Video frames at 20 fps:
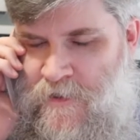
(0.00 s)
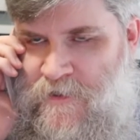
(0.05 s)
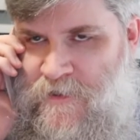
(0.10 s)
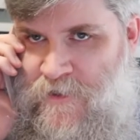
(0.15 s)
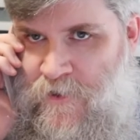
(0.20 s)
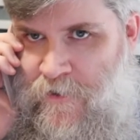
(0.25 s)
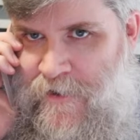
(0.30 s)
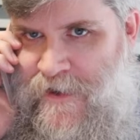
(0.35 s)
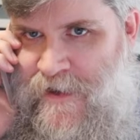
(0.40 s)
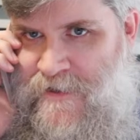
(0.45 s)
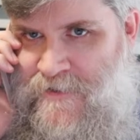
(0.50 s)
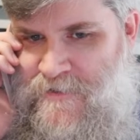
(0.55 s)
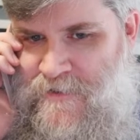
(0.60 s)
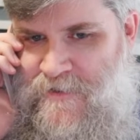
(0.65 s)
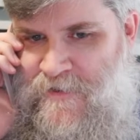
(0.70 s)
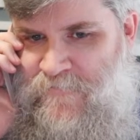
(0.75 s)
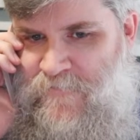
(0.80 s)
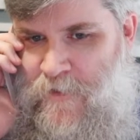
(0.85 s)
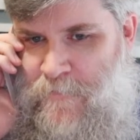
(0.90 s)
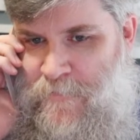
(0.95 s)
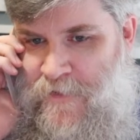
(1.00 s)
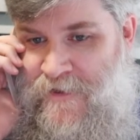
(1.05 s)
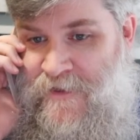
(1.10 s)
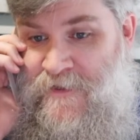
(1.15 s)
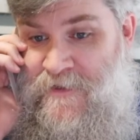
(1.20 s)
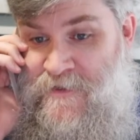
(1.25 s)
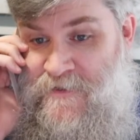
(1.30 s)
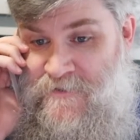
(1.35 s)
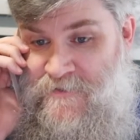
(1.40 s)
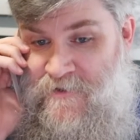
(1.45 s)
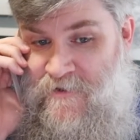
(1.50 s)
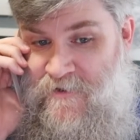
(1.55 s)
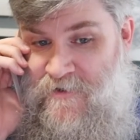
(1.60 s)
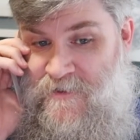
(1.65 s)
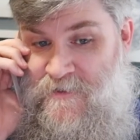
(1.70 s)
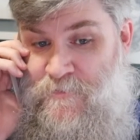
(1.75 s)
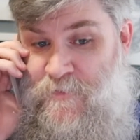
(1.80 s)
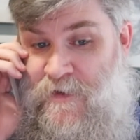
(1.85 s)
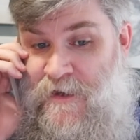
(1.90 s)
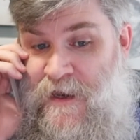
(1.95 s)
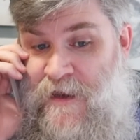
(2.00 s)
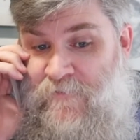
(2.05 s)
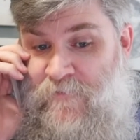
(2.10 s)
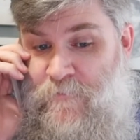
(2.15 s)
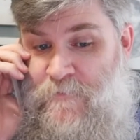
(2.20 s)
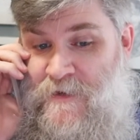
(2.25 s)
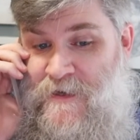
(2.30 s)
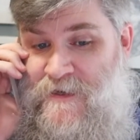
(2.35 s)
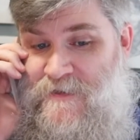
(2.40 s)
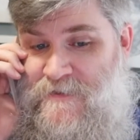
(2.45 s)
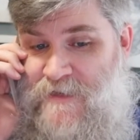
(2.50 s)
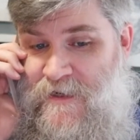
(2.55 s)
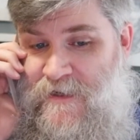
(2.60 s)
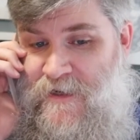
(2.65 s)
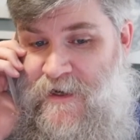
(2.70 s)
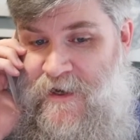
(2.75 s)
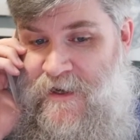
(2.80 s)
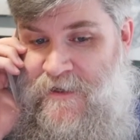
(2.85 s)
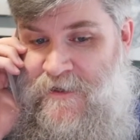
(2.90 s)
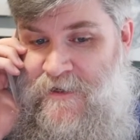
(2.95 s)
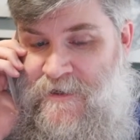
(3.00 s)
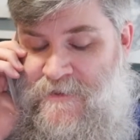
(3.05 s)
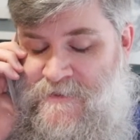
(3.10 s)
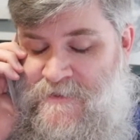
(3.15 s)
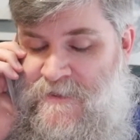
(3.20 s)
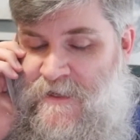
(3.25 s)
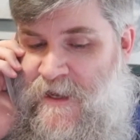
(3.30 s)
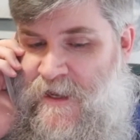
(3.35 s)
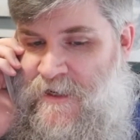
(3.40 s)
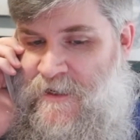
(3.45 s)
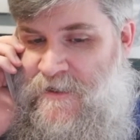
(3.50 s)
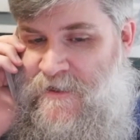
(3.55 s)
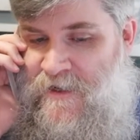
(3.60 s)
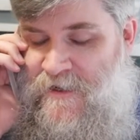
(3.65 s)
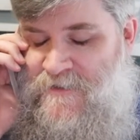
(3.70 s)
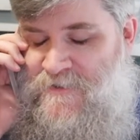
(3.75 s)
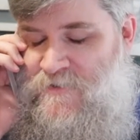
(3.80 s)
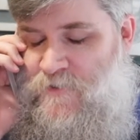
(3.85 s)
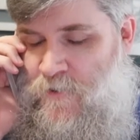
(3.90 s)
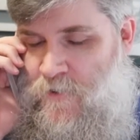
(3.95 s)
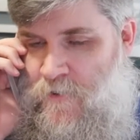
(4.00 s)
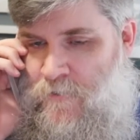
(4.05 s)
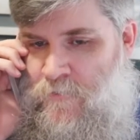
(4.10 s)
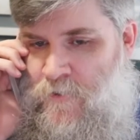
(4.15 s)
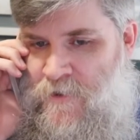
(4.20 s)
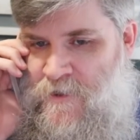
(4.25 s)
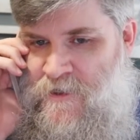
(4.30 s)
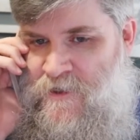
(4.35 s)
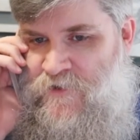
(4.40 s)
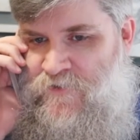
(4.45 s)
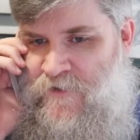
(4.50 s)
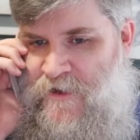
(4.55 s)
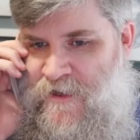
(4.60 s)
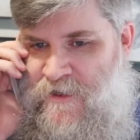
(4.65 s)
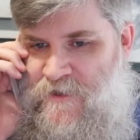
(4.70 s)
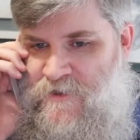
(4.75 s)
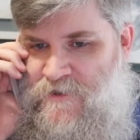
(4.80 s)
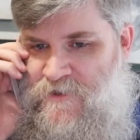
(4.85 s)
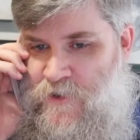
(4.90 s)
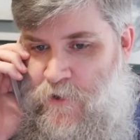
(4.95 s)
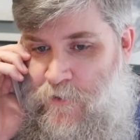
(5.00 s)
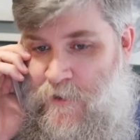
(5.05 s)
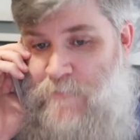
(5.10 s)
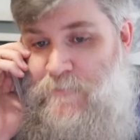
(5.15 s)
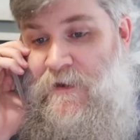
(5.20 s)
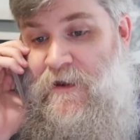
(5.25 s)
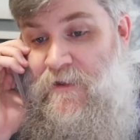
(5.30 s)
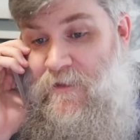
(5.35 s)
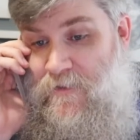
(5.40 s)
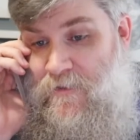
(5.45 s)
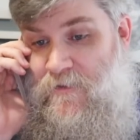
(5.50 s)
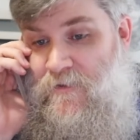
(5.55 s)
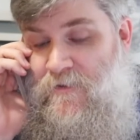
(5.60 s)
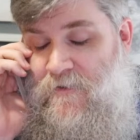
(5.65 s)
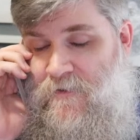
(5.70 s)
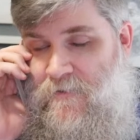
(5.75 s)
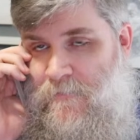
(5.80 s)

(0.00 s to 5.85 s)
You know I hate to give up my Indians cards, but I have a PSA 9 1989 score rookie and traded Joey Bell.